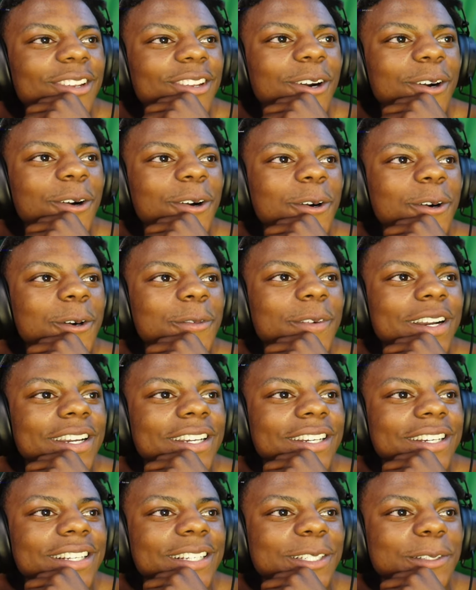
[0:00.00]
Oh my
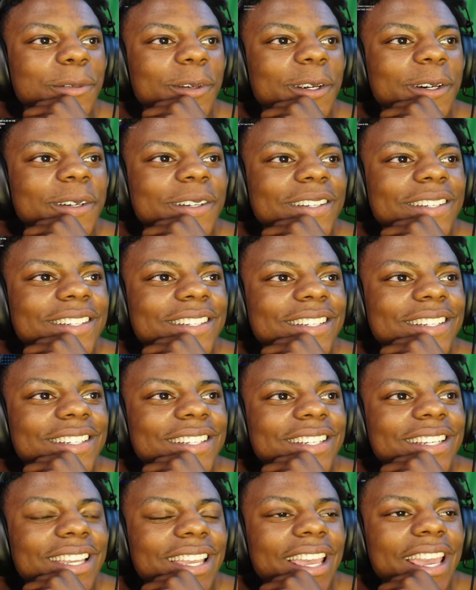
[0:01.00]
goodness, bro.
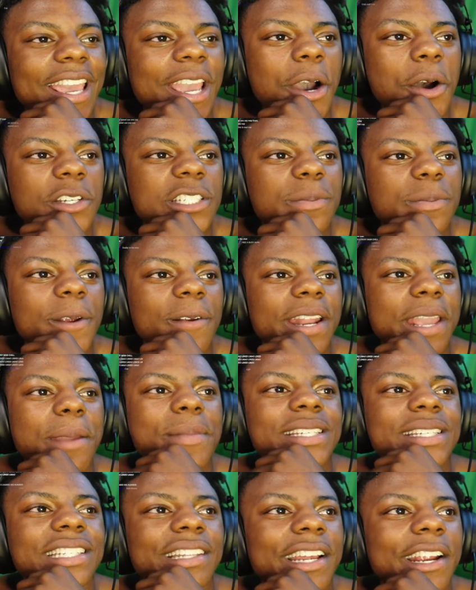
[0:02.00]
L Spear name
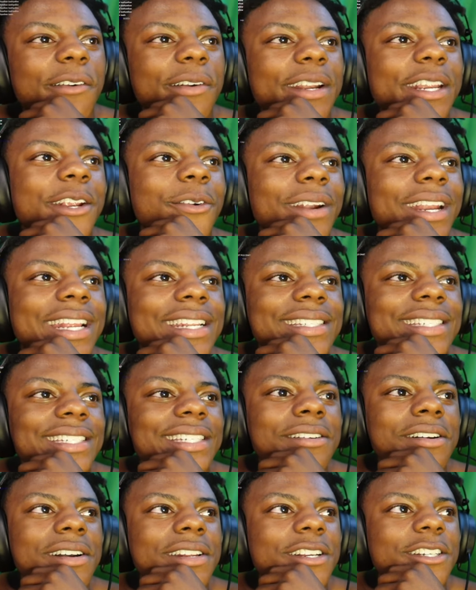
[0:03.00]
is Larry Green's
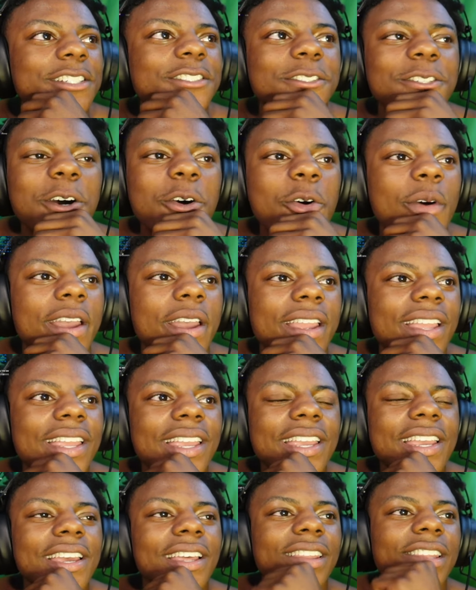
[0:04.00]
son. There's no way
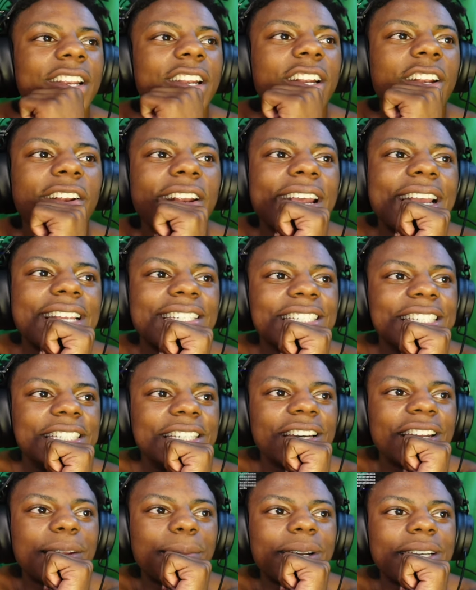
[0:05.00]
Larry Green has a
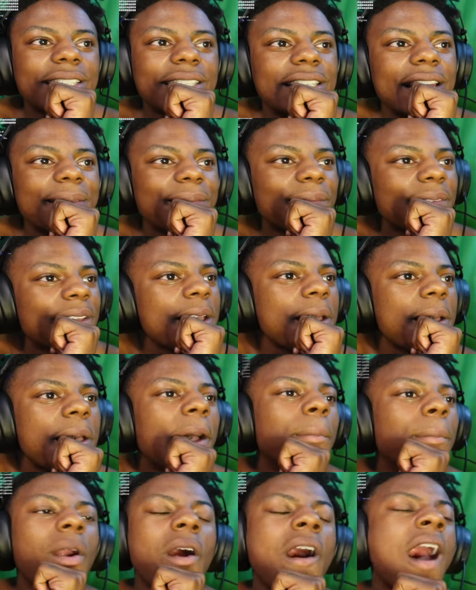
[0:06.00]
son in my chat.
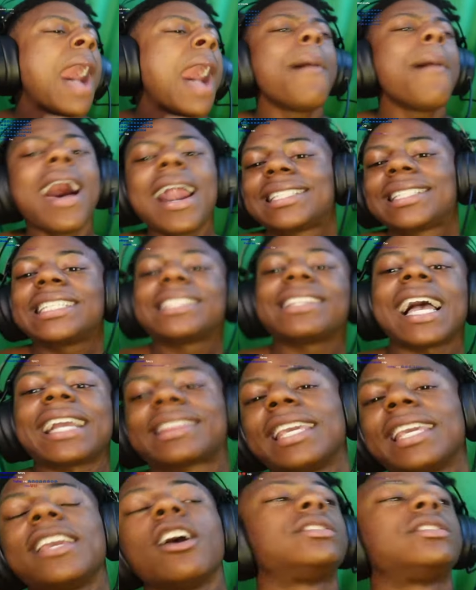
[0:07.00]
Bro, I'm about to just like
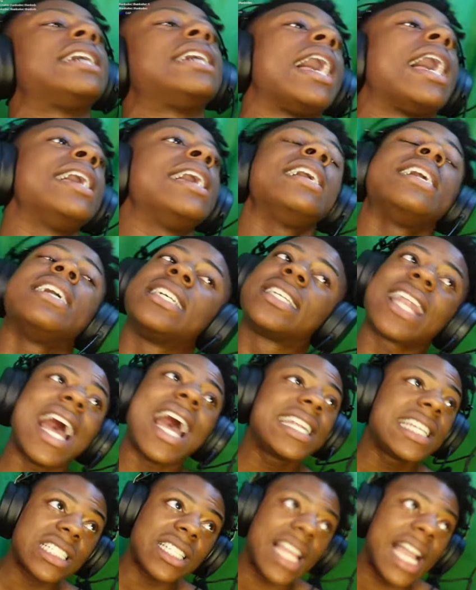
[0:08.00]
the yo chat. Should I
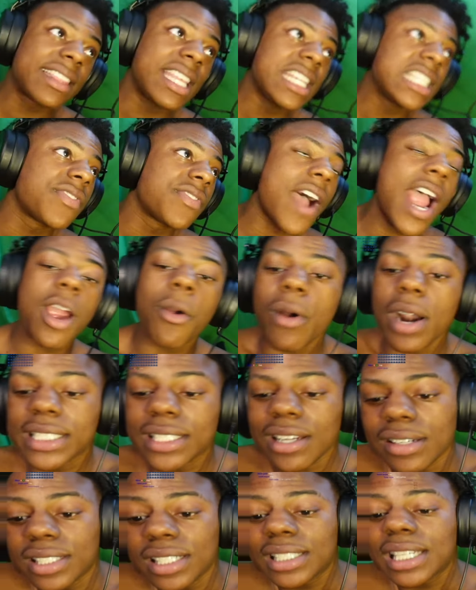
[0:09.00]
just like these fireworks,
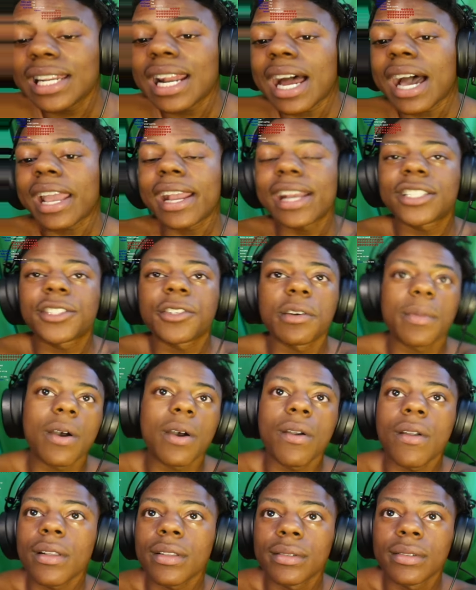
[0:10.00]
y'all, since he not answering,
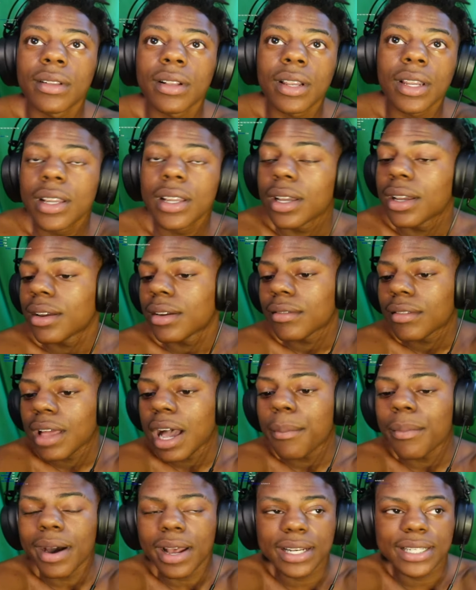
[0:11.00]
bro?
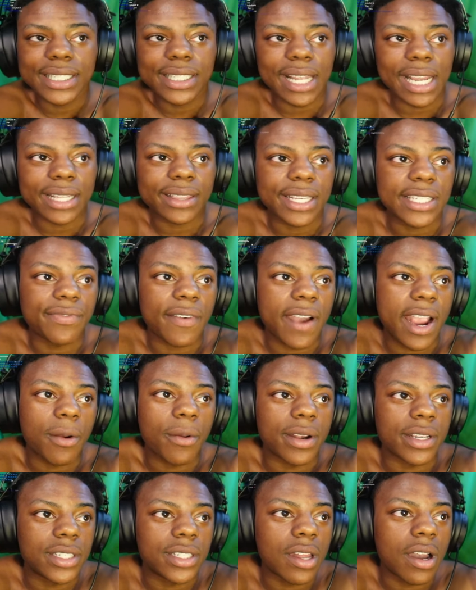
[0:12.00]
I'm about to just like these
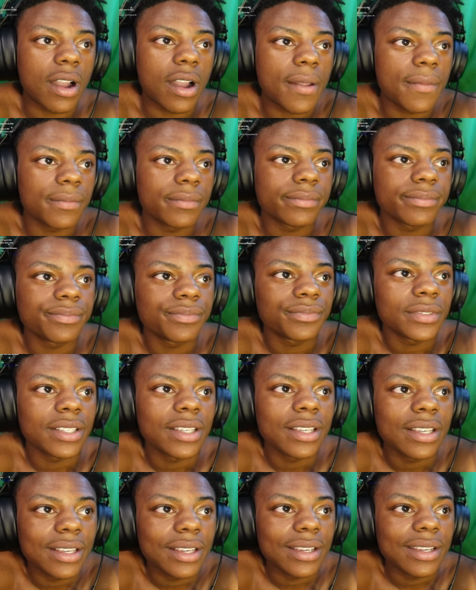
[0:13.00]
fireworks, dog.
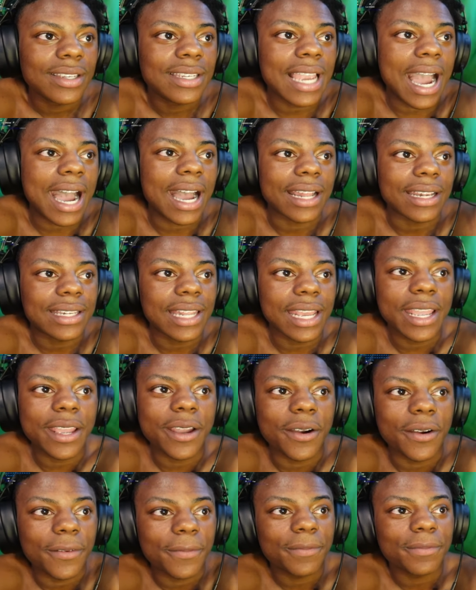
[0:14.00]
God
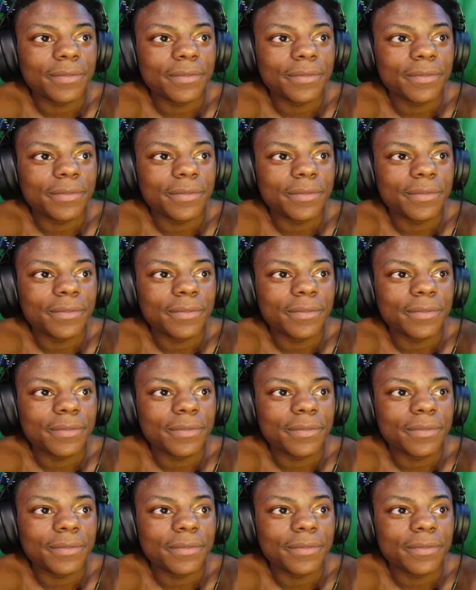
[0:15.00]
damn.